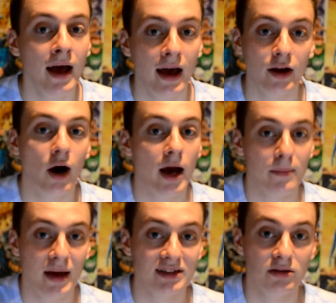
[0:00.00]
and Iron
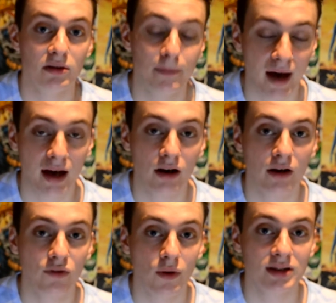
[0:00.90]
Man's going to be the bad guy
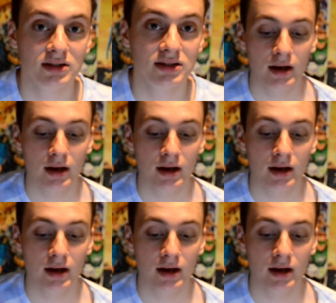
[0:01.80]
for once.